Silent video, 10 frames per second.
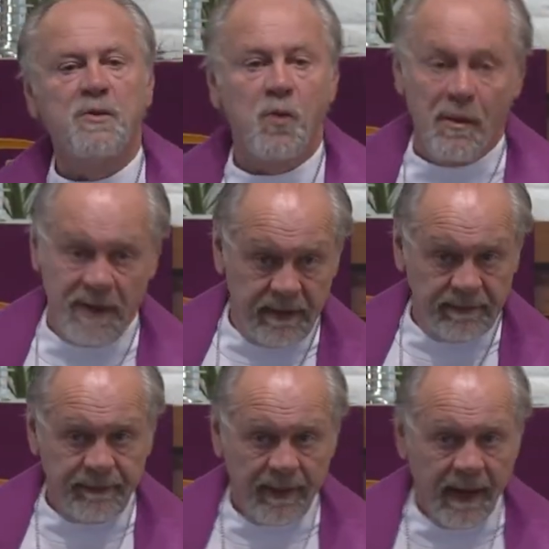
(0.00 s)
woman.
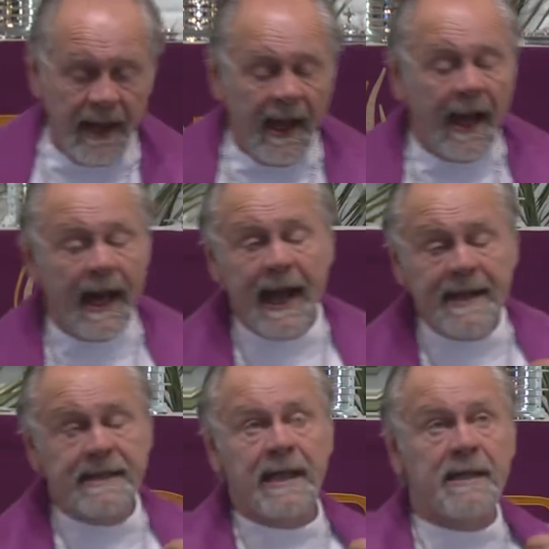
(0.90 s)
I
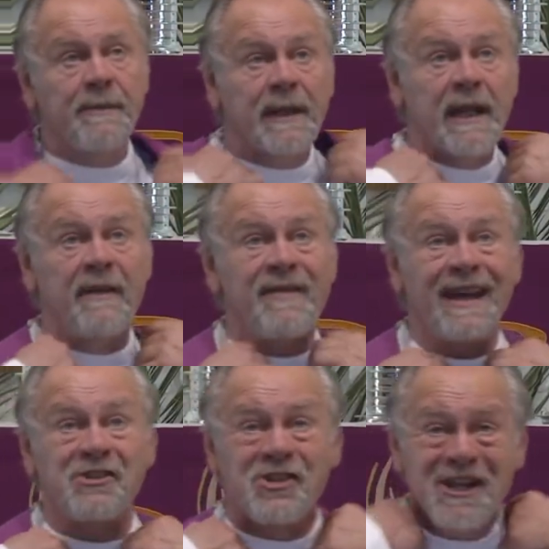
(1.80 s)
tend to believe
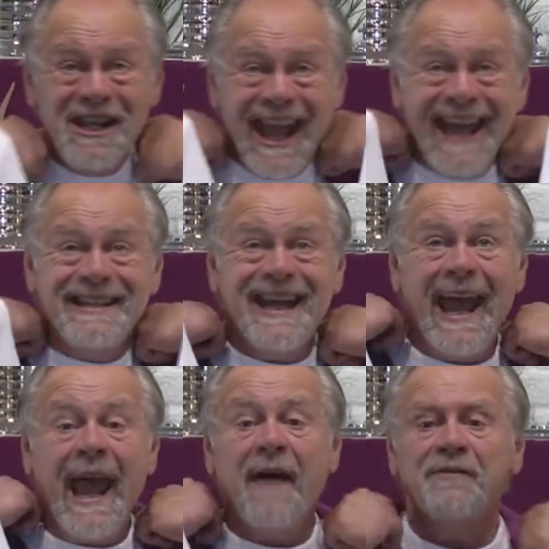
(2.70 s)
that she had to
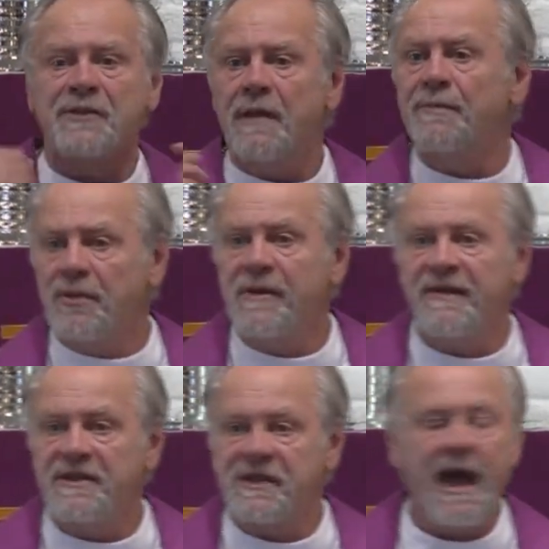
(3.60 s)
have some
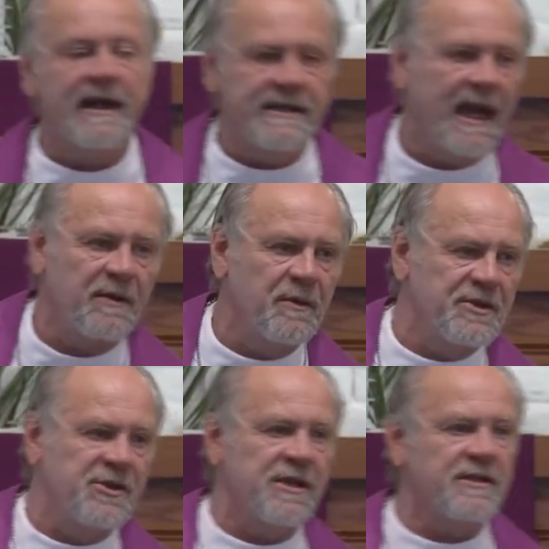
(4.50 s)
previous contact
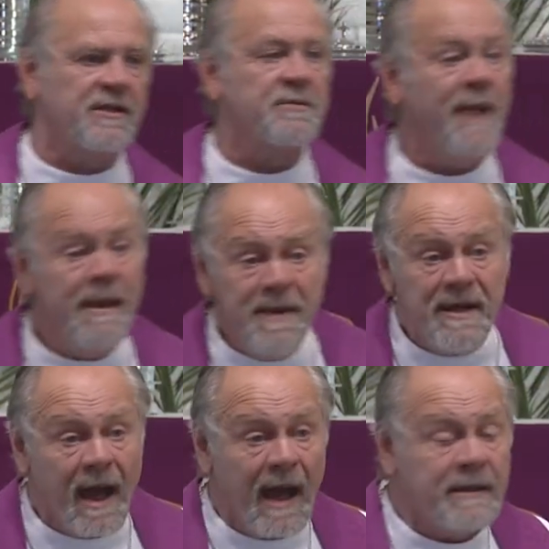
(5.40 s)
with Jesus. Maybe
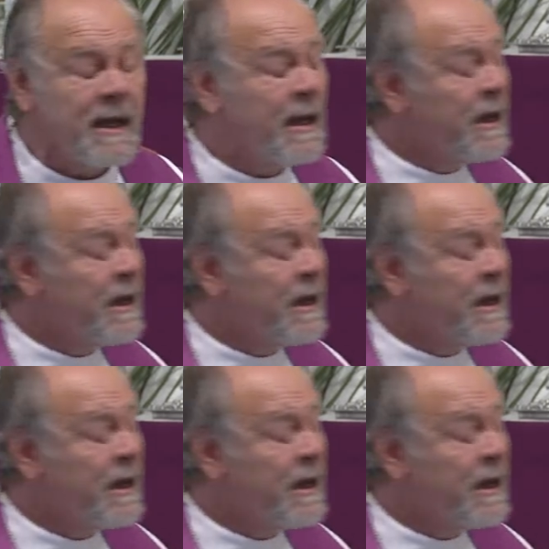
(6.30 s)
not,